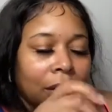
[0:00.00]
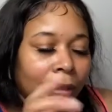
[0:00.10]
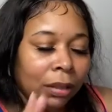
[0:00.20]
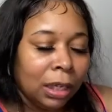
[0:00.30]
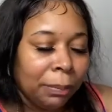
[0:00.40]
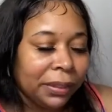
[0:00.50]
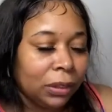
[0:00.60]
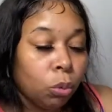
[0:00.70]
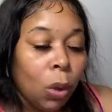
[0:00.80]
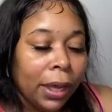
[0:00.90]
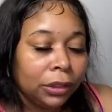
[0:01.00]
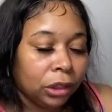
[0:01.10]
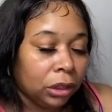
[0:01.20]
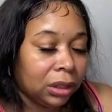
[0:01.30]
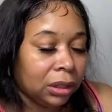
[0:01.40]
Let me swatch
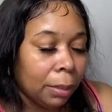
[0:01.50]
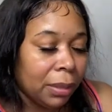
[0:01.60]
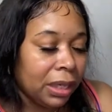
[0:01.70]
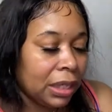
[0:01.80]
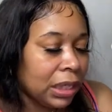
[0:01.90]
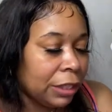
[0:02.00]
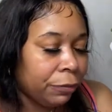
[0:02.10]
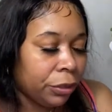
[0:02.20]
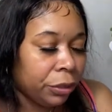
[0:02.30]
some of these for you